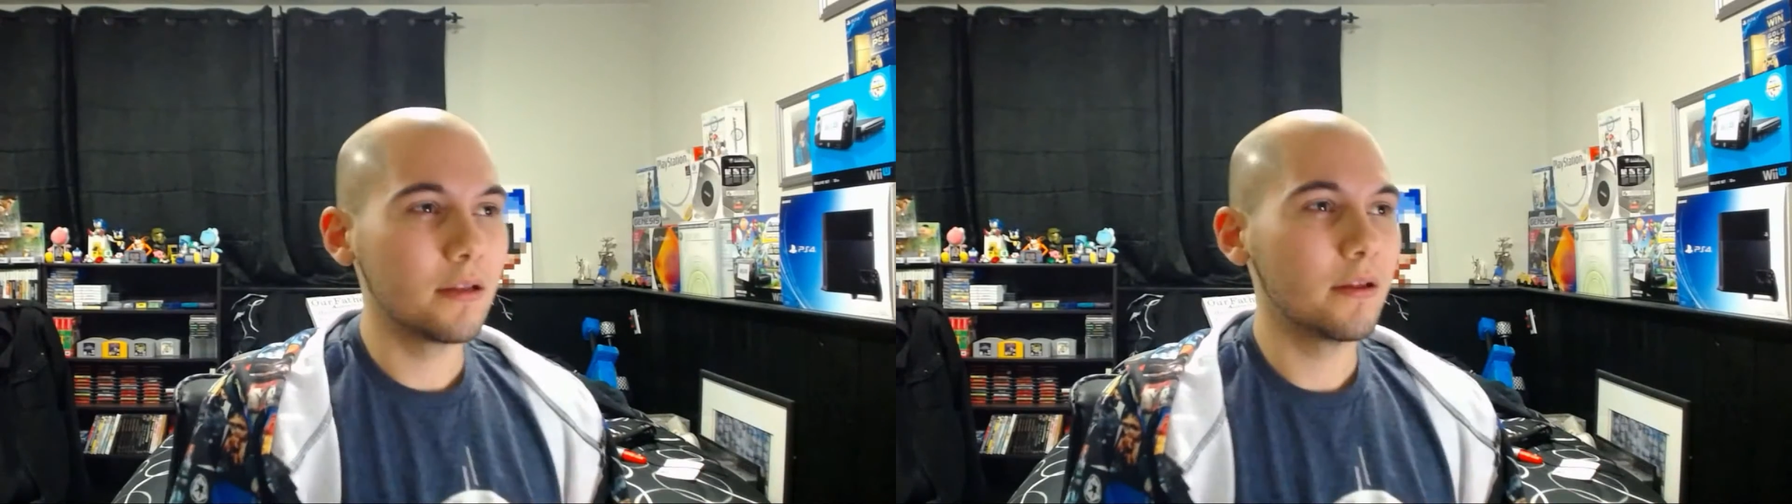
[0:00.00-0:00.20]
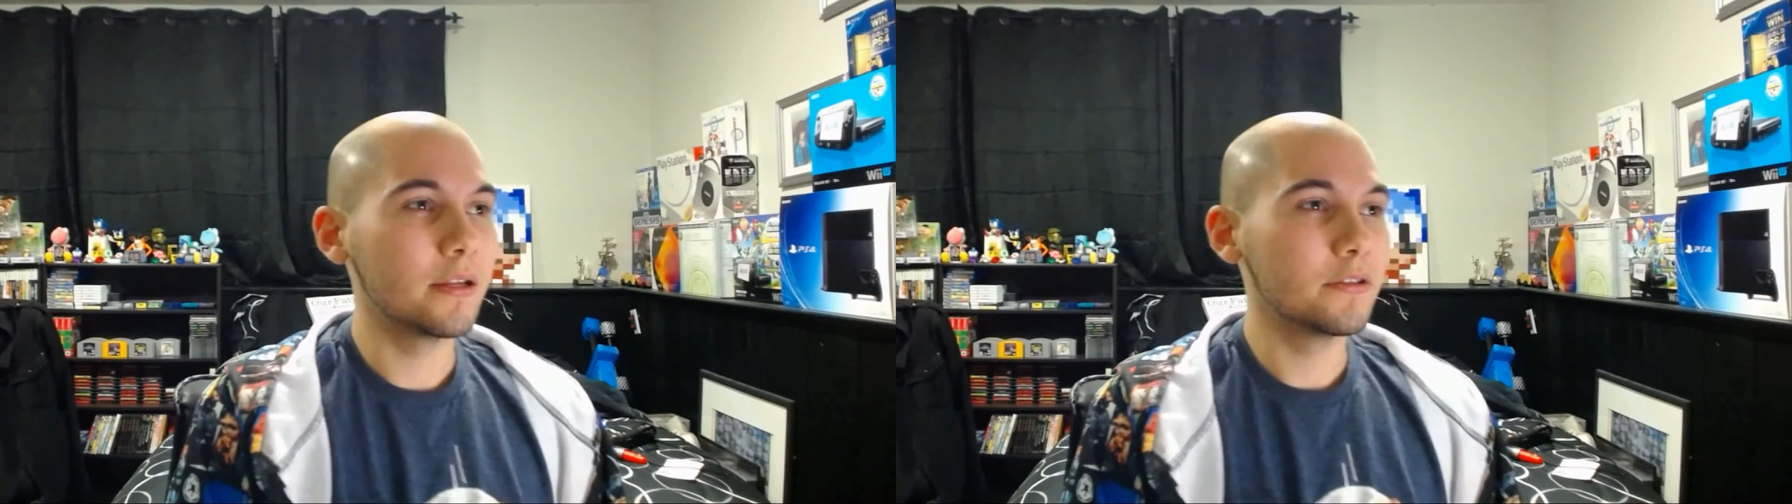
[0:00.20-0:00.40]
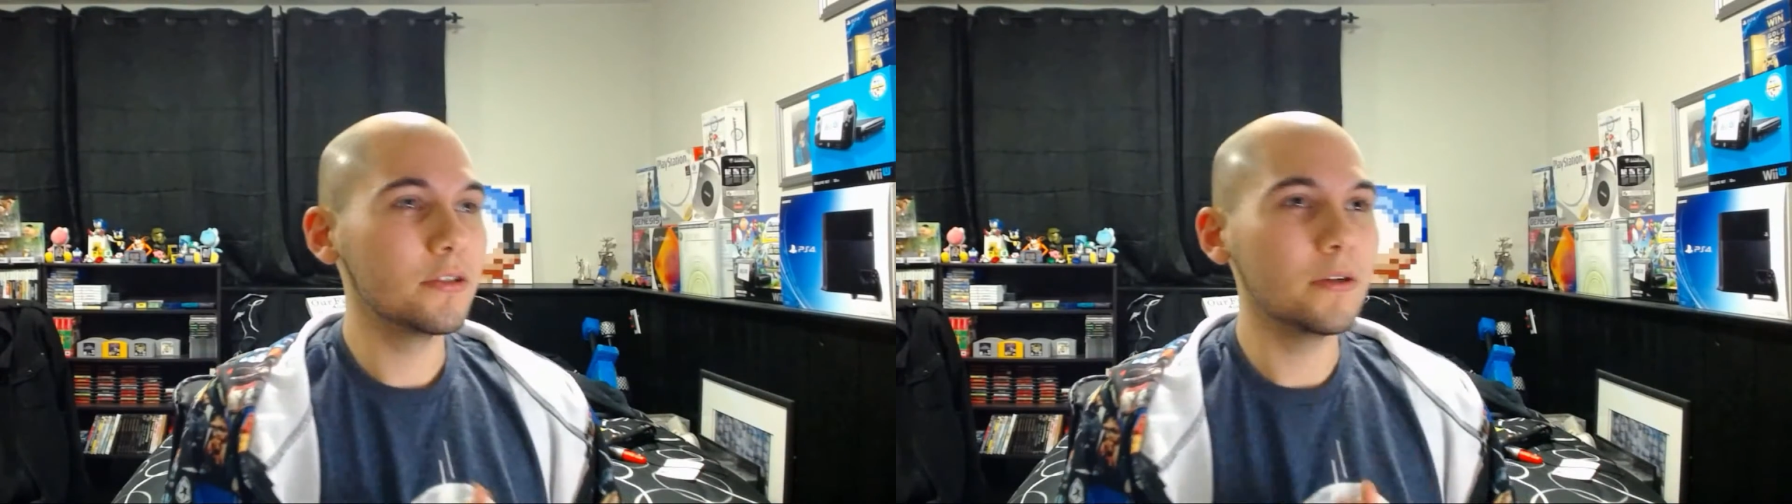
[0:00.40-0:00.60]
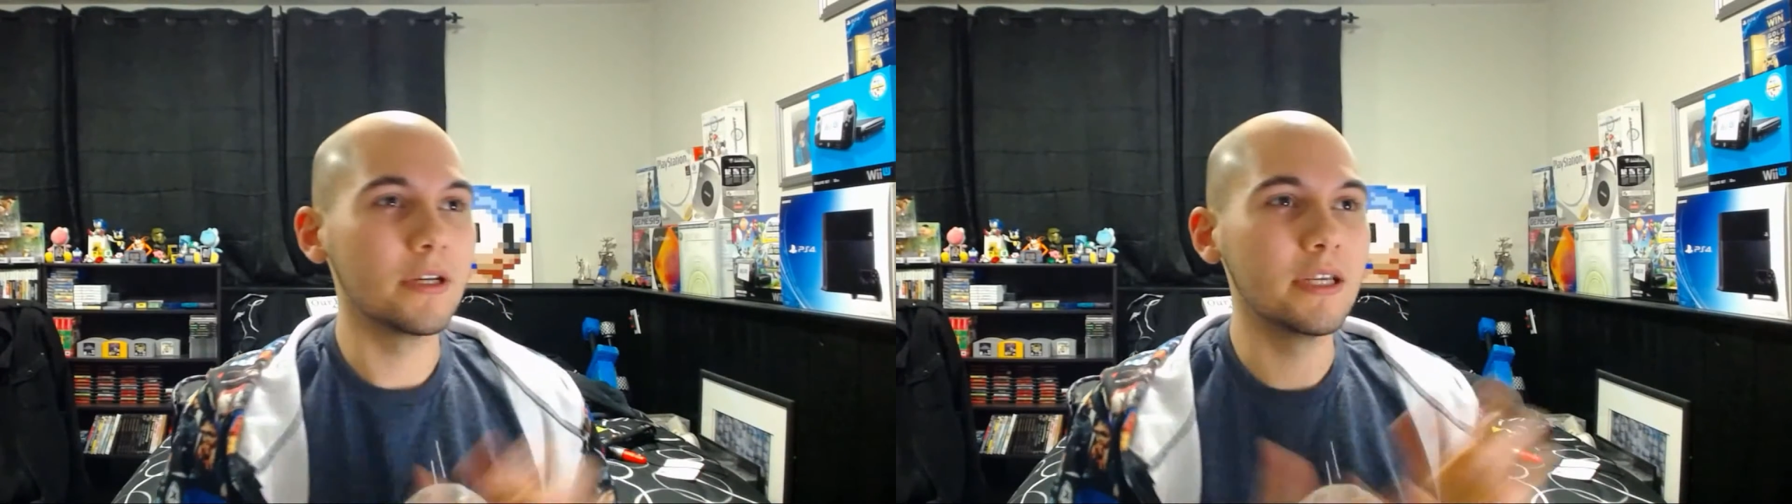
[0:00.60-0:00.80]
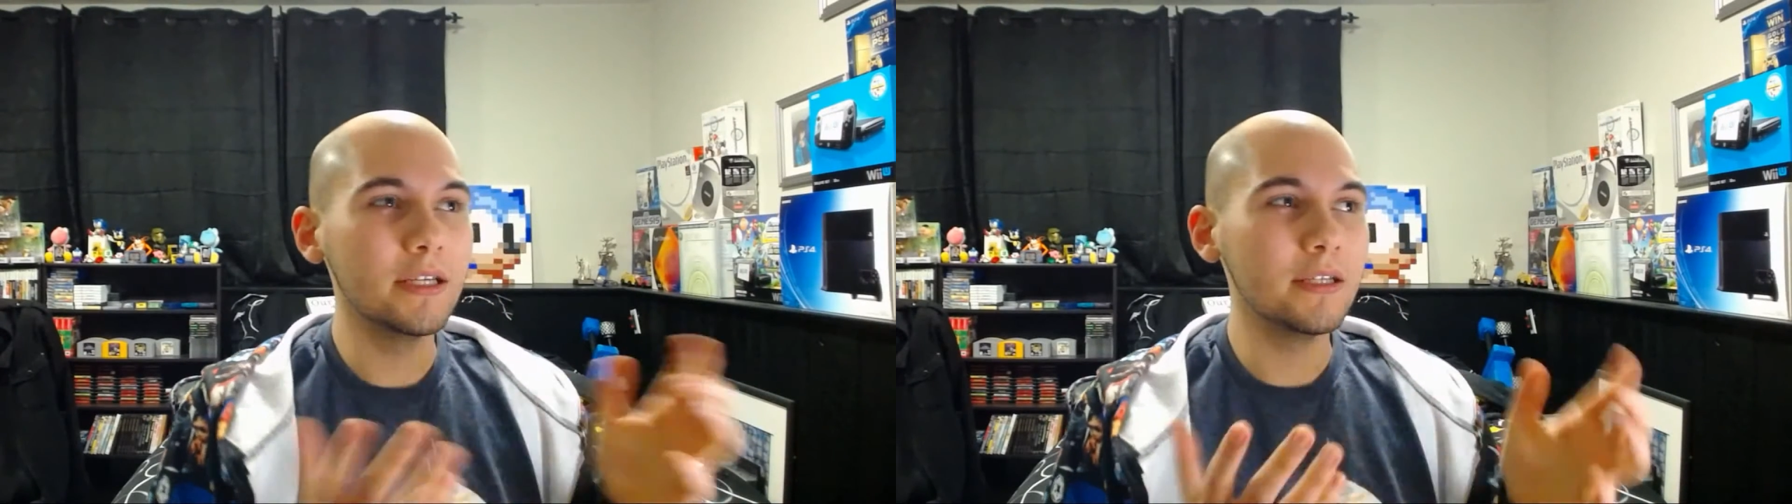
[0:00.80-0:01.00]
Like, sure,
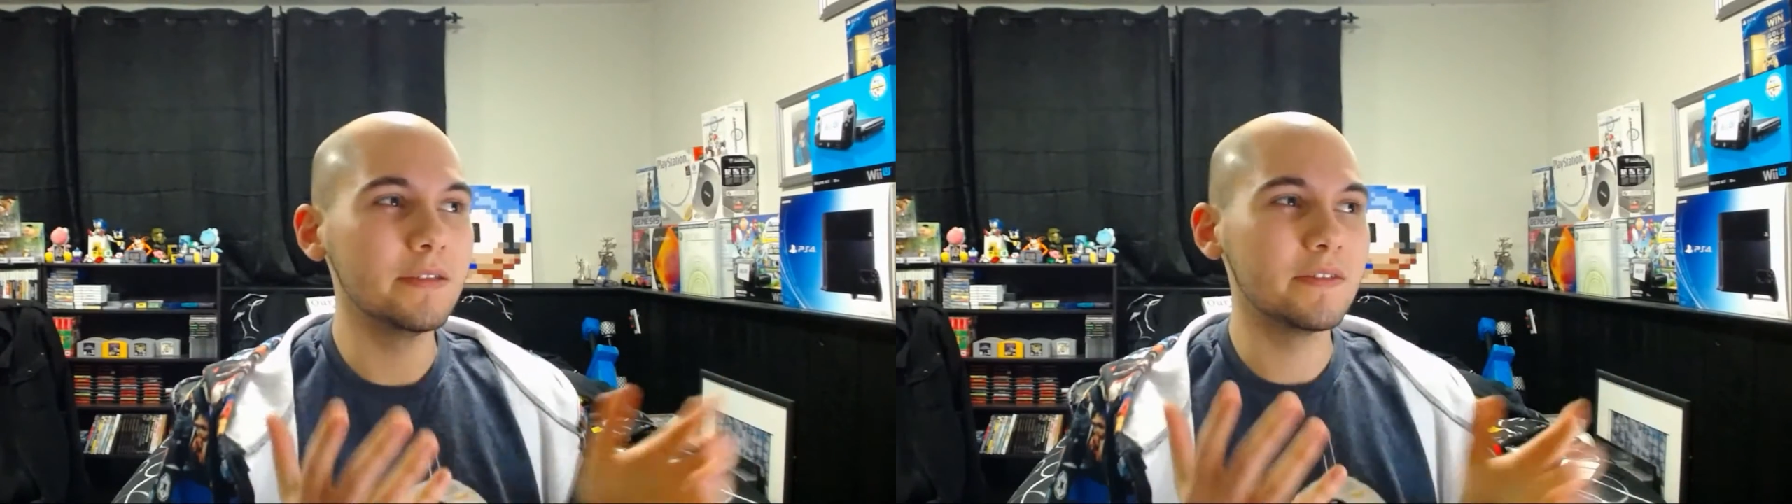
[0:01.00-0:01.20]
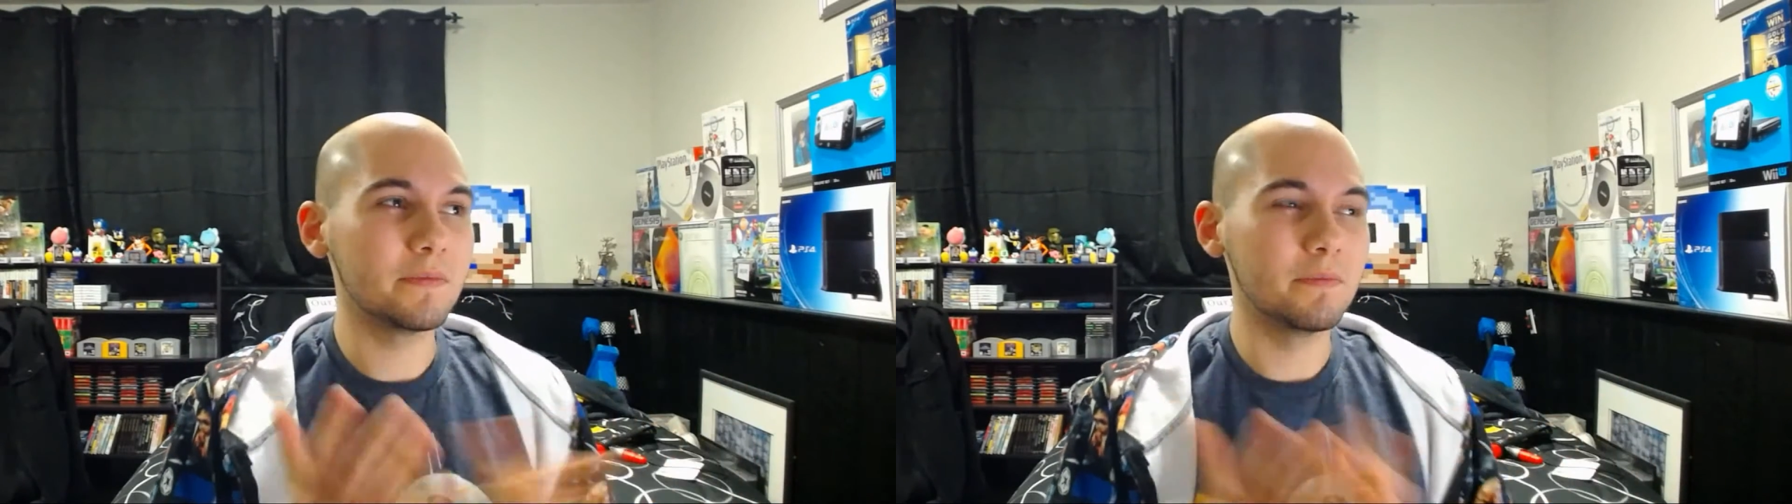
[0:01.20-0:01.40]
he's